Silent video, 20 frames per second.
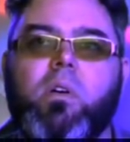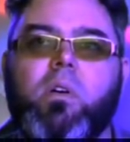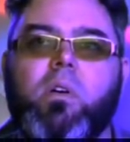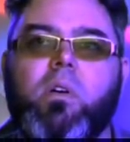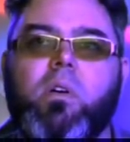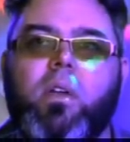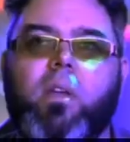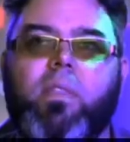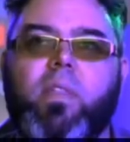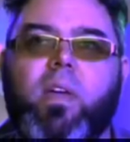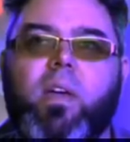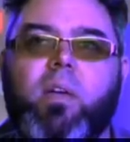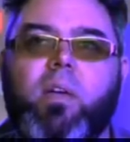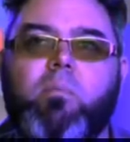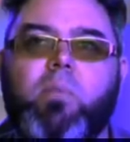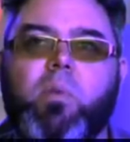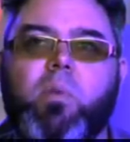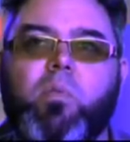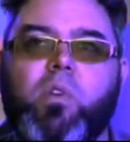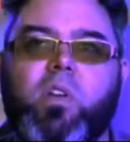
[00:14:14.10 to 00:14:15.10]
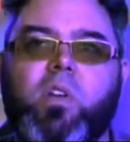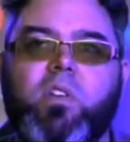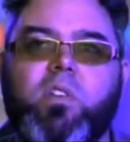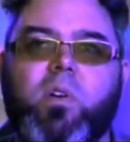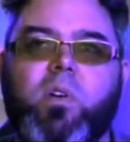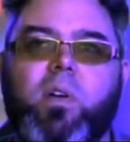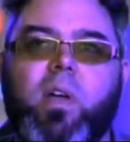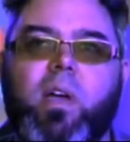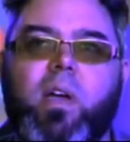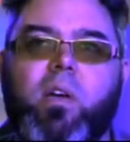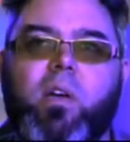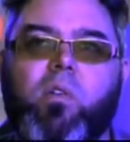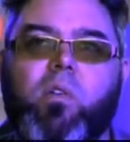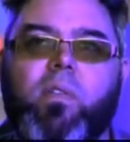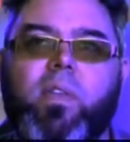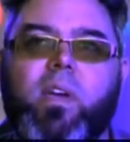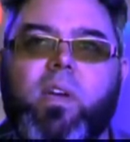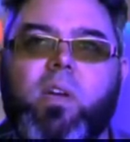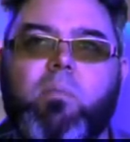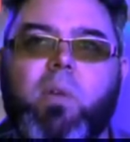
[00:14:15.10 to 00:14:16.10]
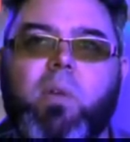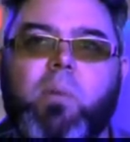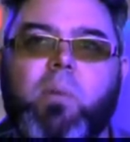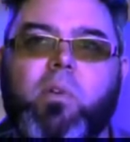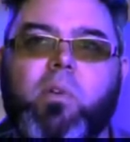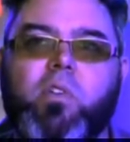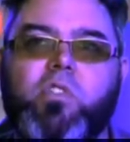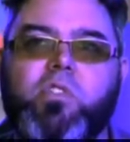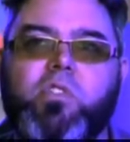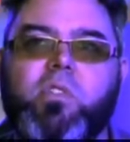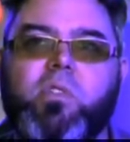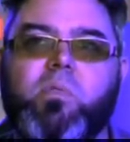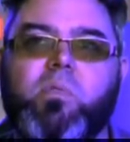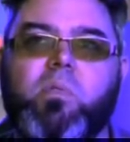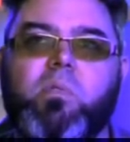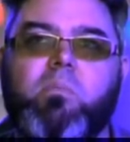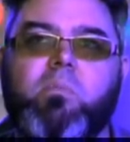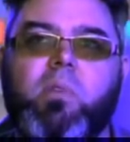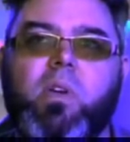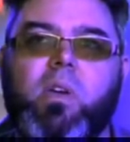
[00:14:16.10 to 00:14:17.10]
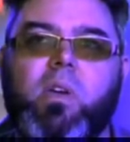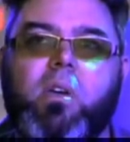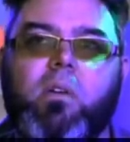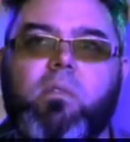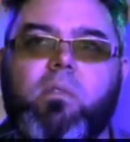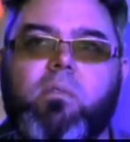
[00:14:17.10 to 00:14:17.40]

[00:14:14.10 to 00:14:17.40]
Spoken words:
and then people can donate or they can make purchases with me